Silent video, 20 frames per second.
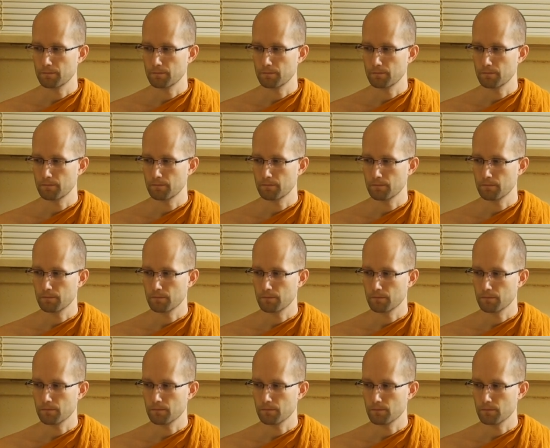
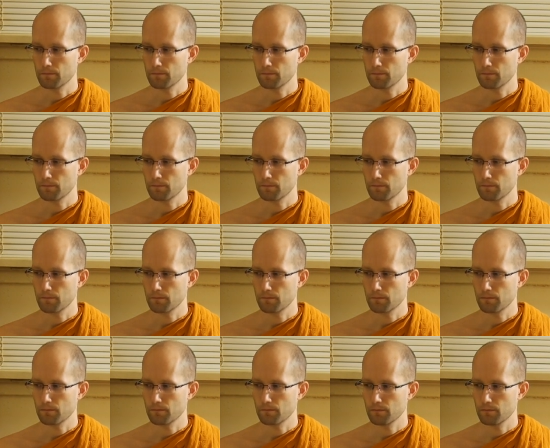
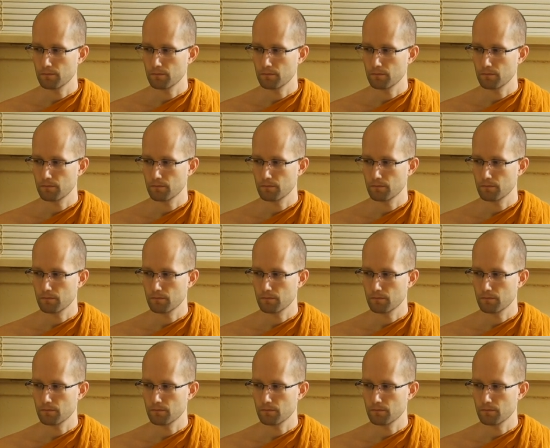Nobody speaks.